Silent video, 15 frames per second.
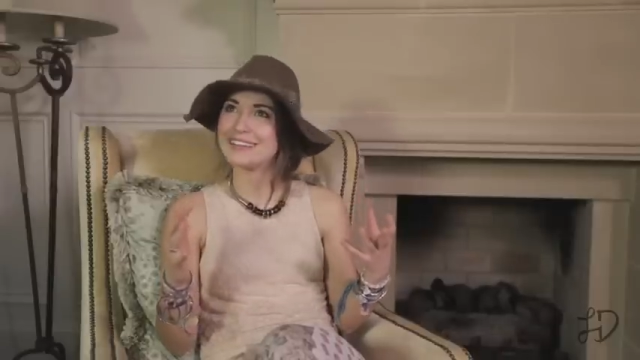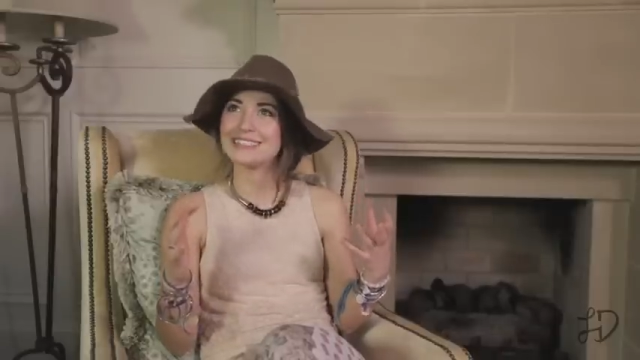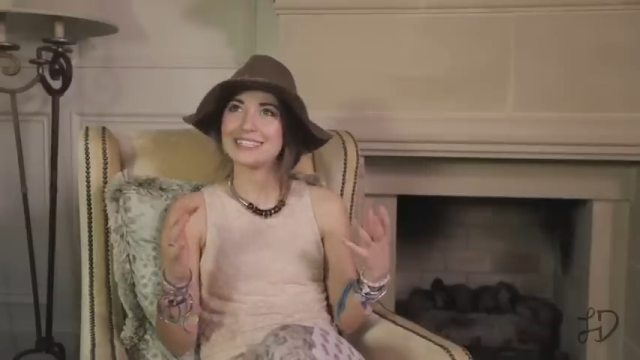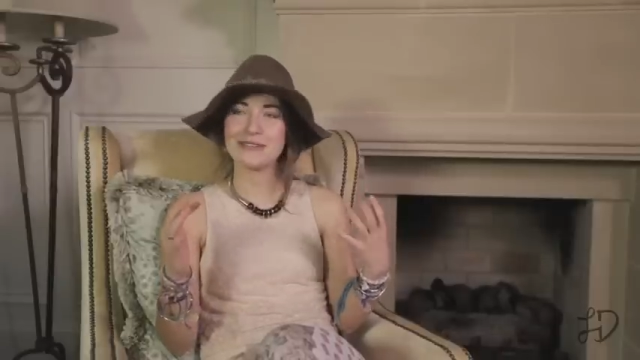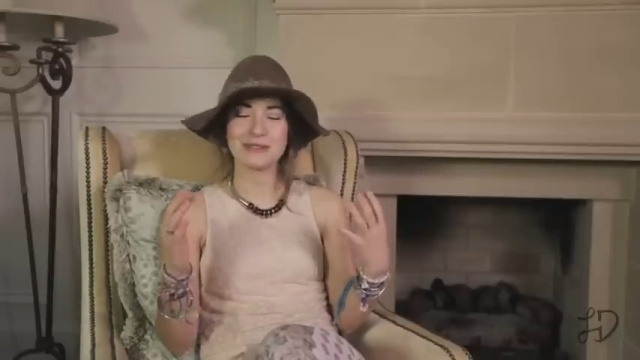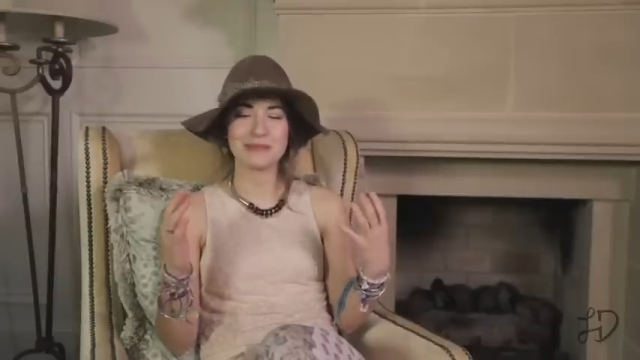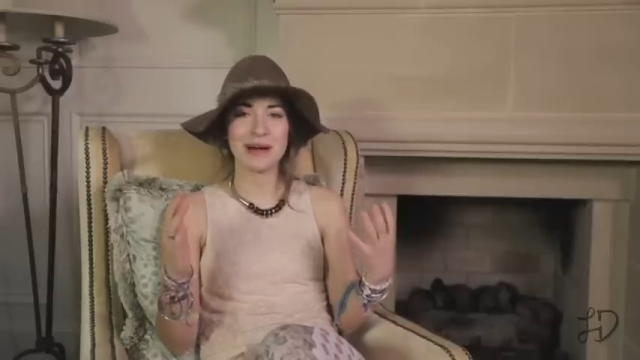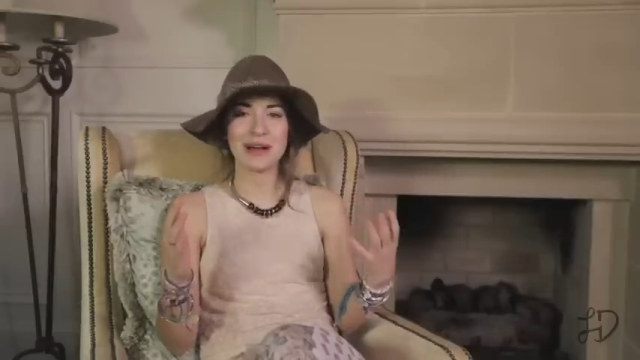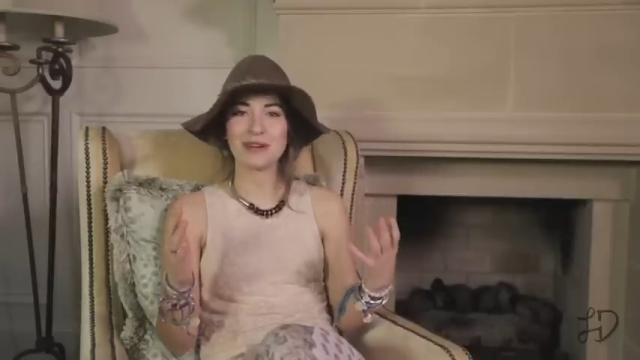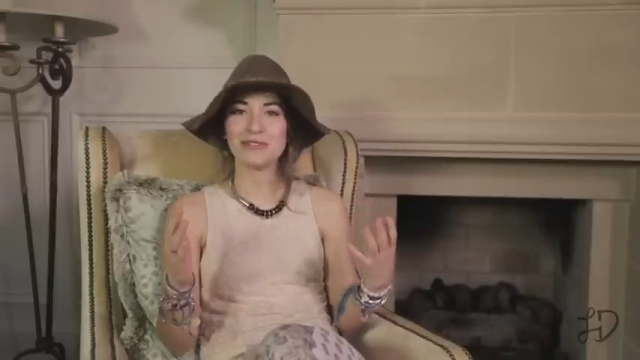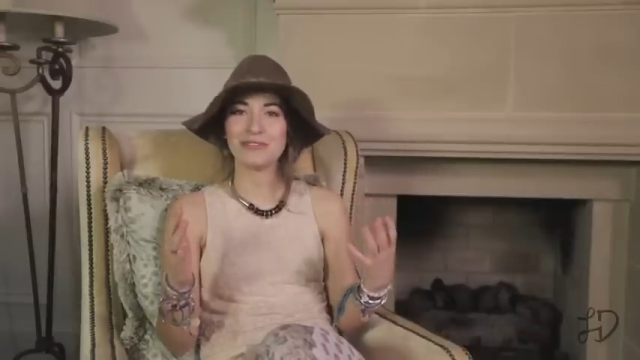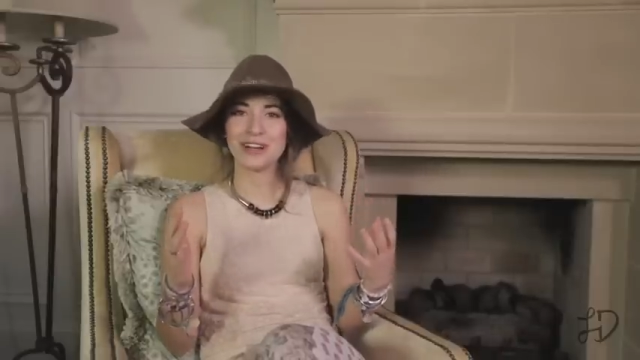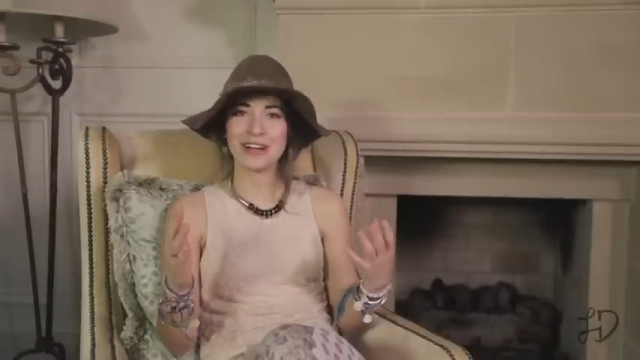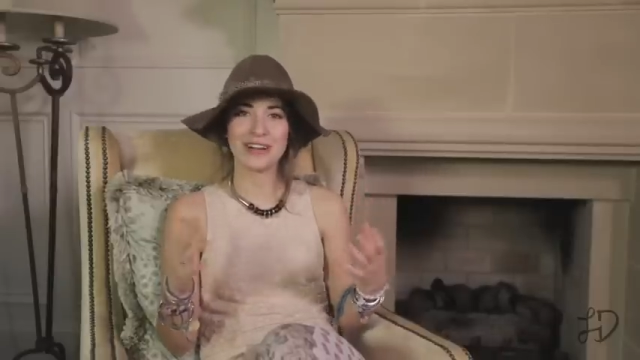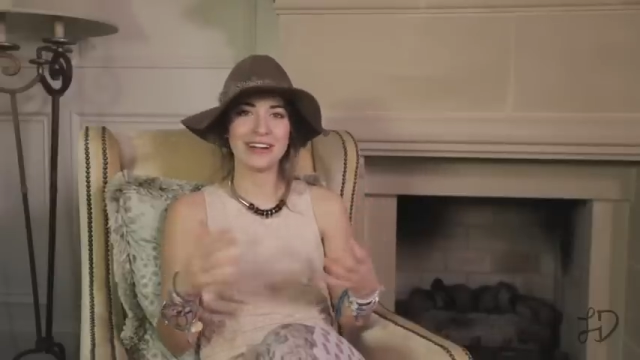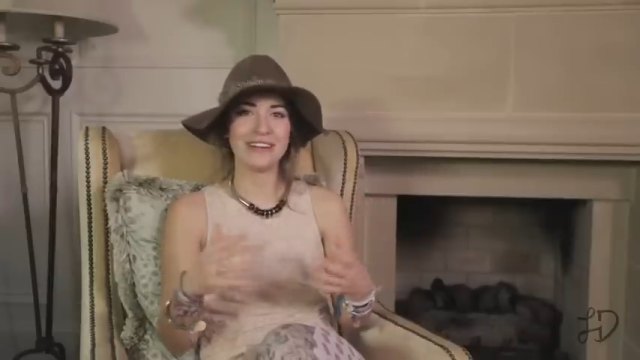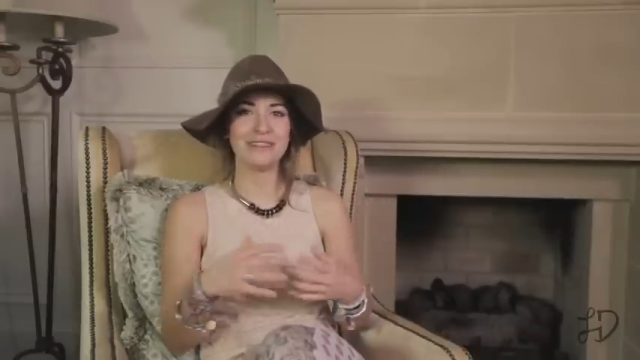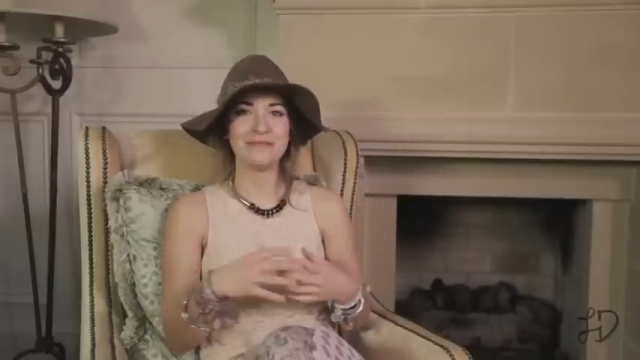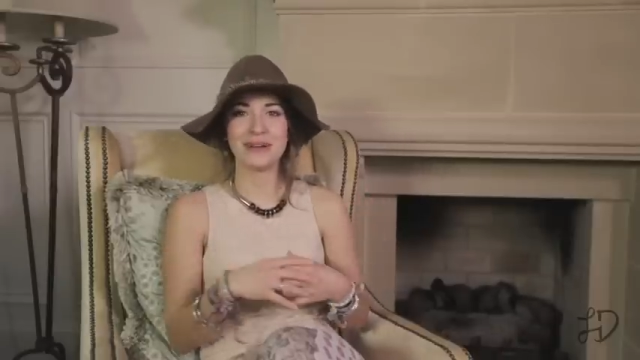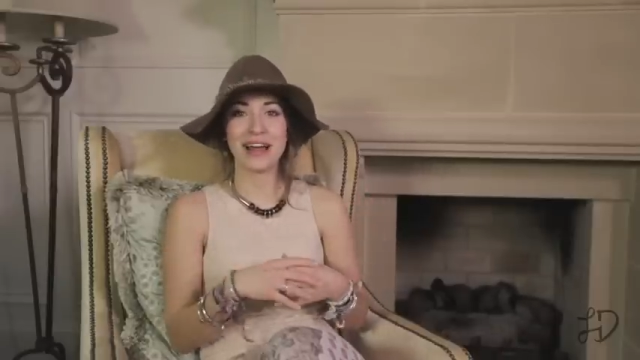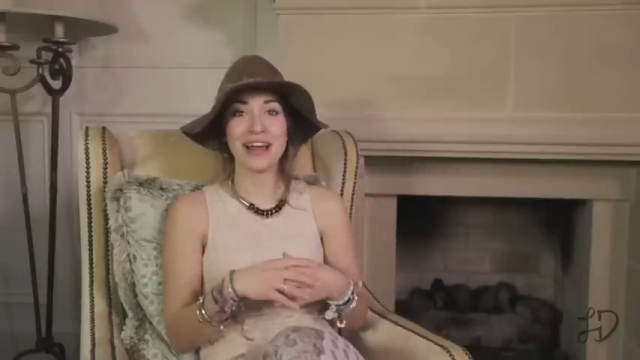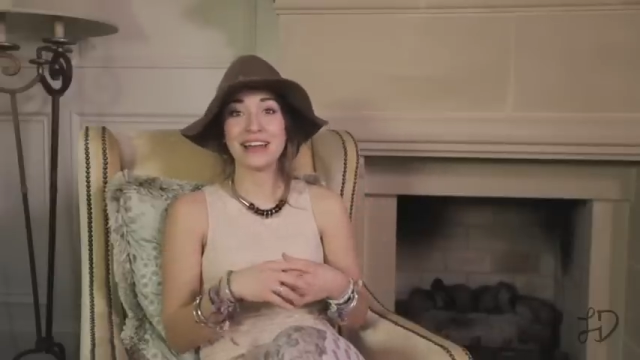His name's Michael Farron,
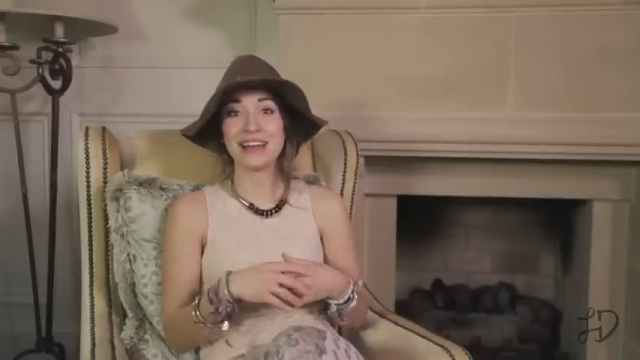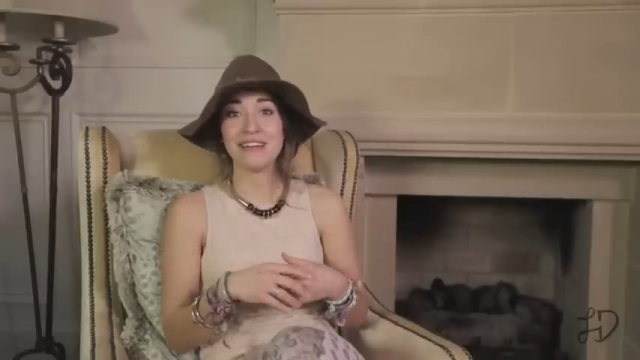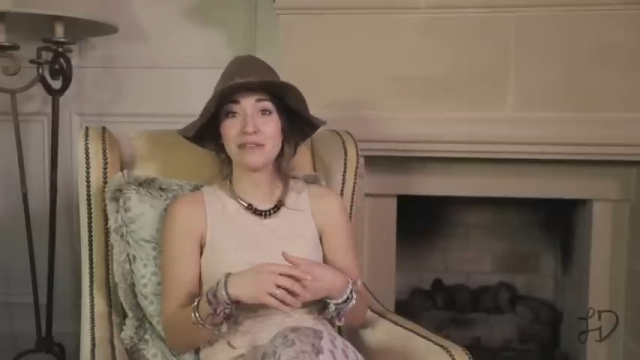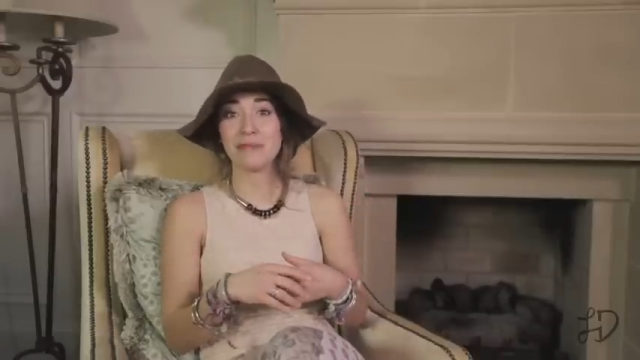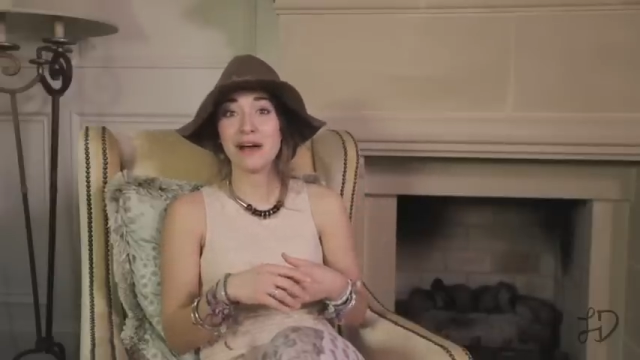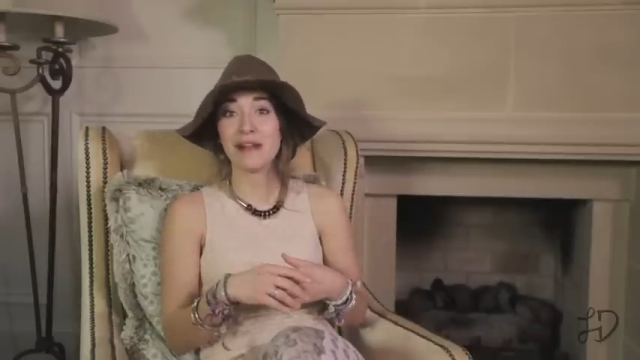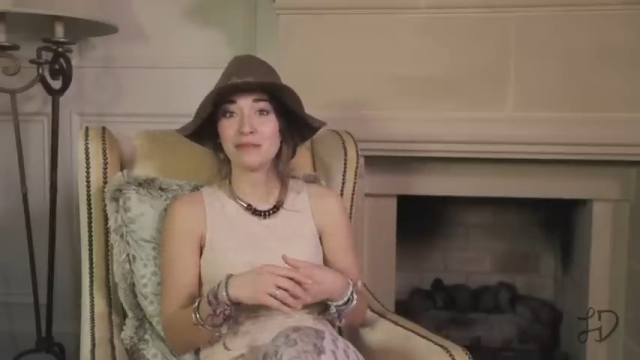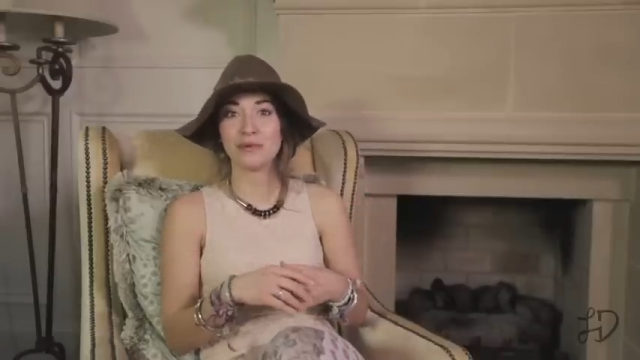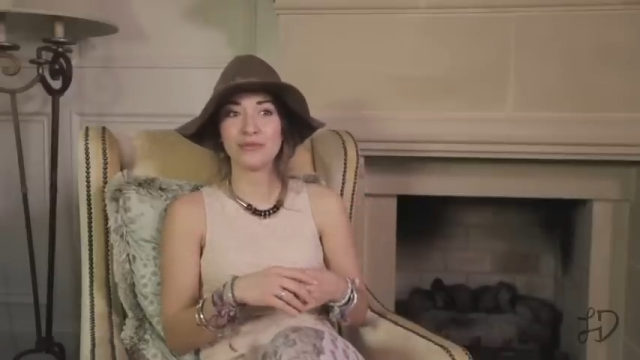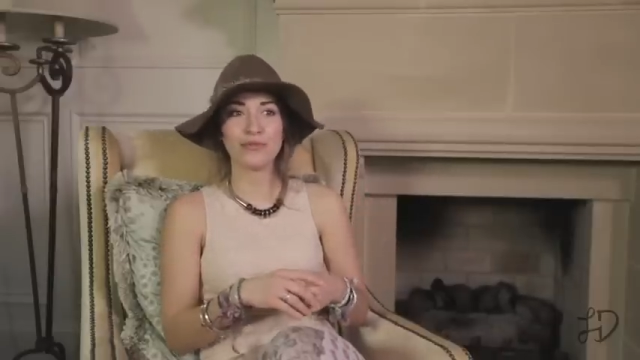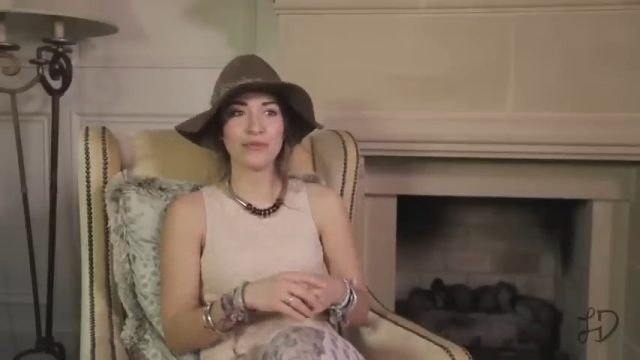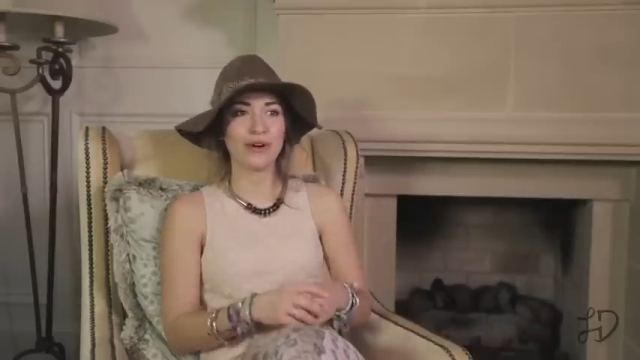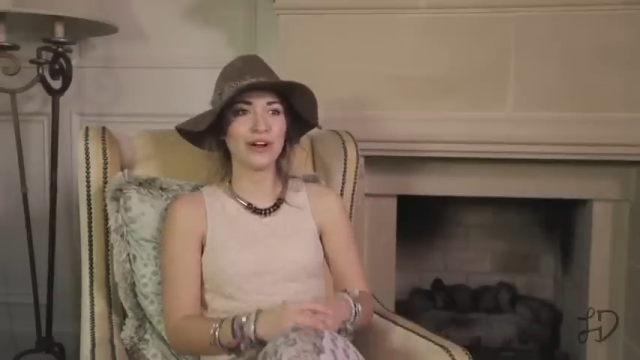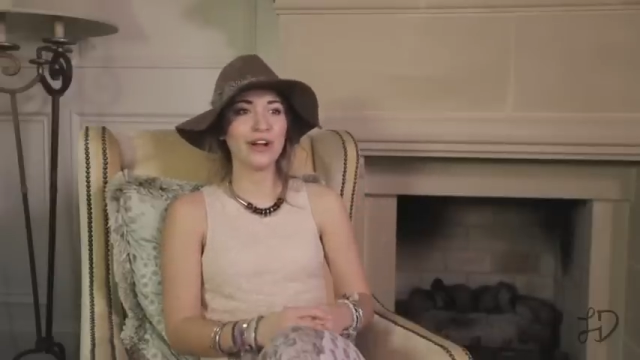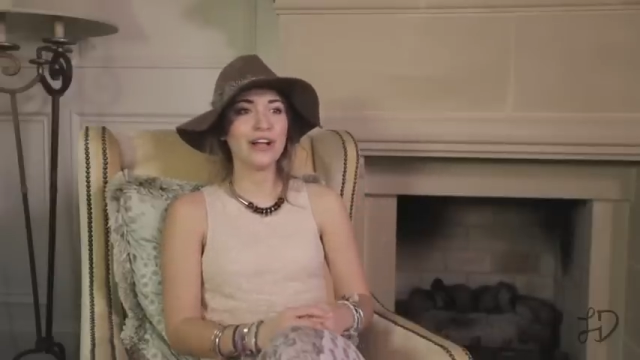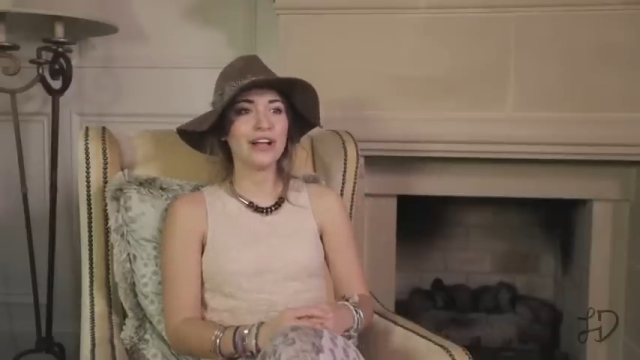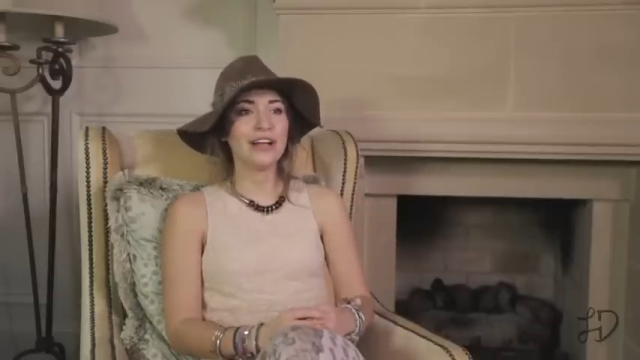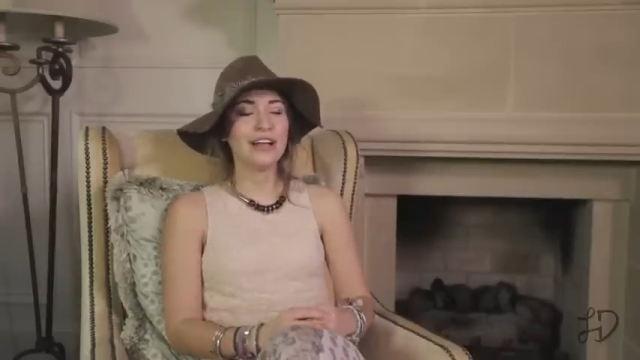but I had never met him before.